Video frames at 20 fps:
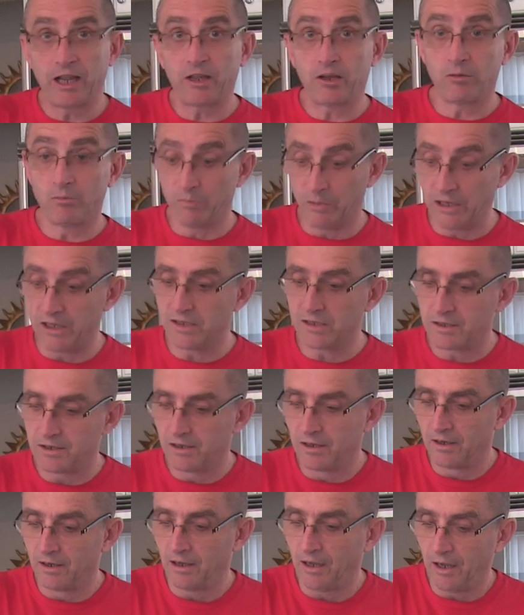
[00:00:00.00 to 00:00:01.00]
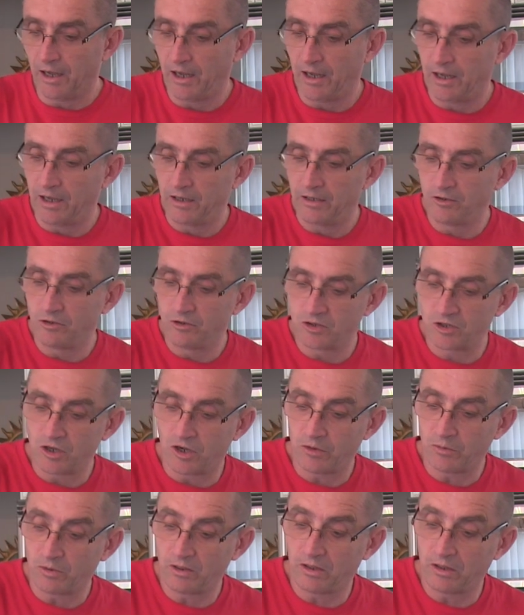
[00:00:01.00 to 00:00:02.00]
Take your meat and you
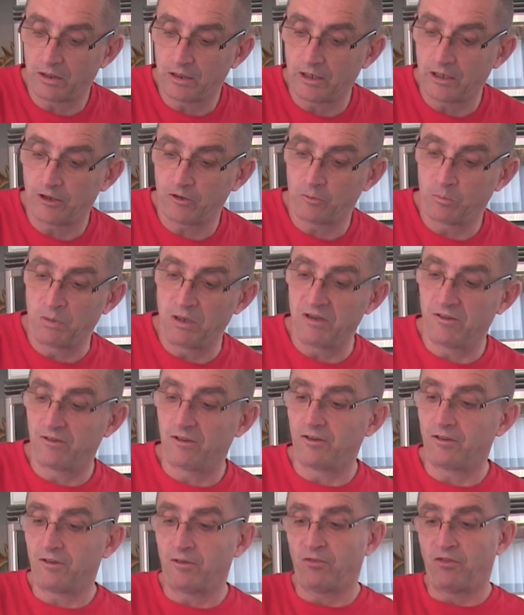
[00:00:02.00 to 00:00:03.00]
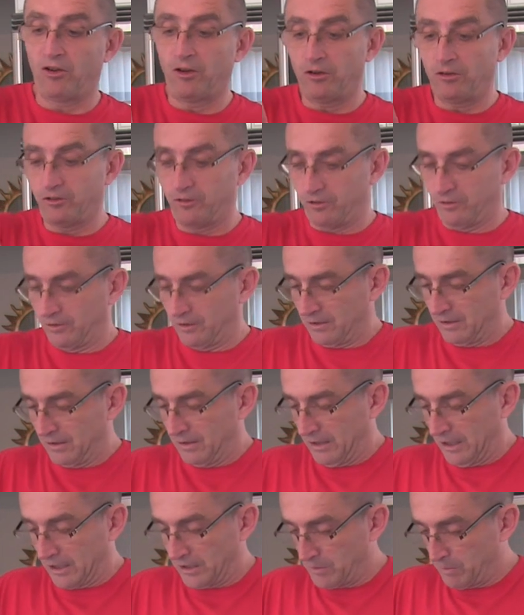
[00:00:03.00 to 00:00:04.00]
start with the thickest pieces first,
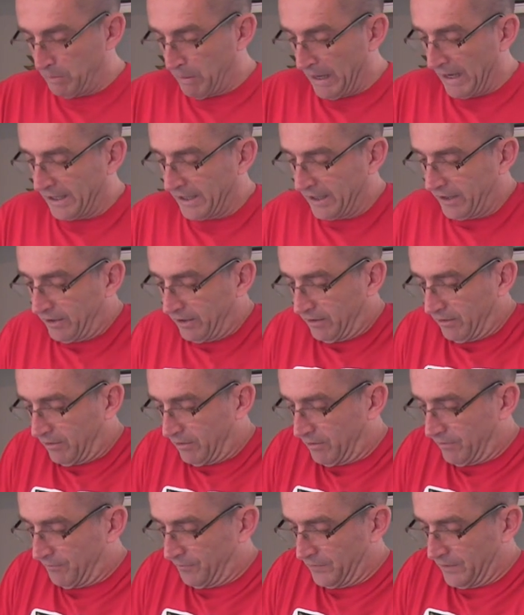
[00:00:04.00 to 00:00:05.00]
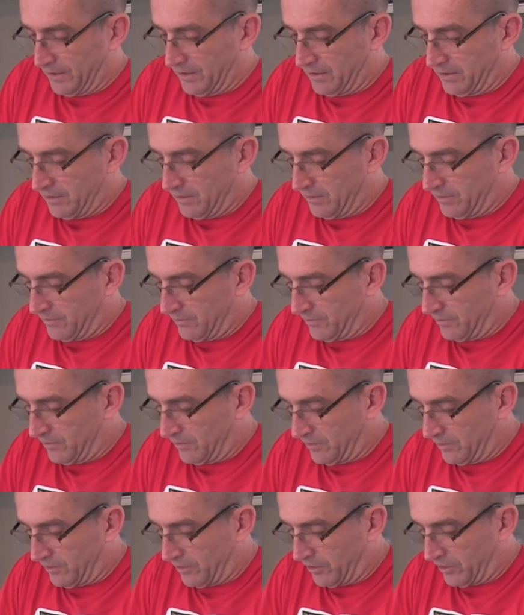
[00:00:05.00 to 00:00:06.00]
and you pack it
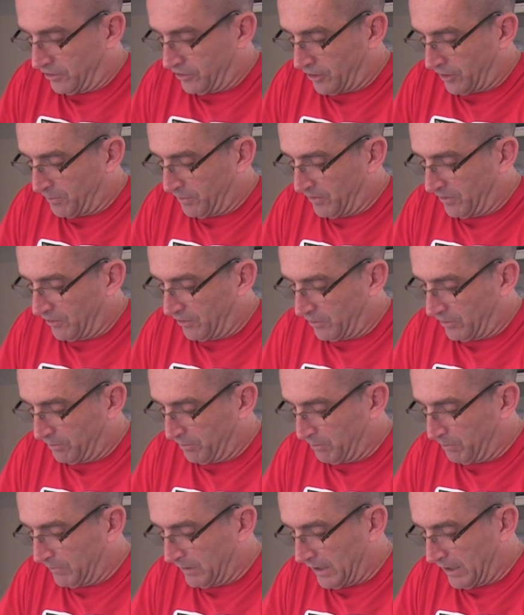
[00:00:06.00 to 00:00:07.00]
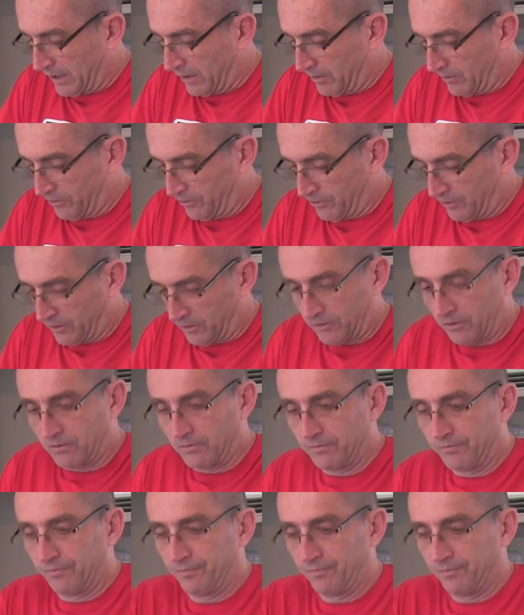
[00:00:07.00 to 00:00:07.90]
on top of this layer of salt.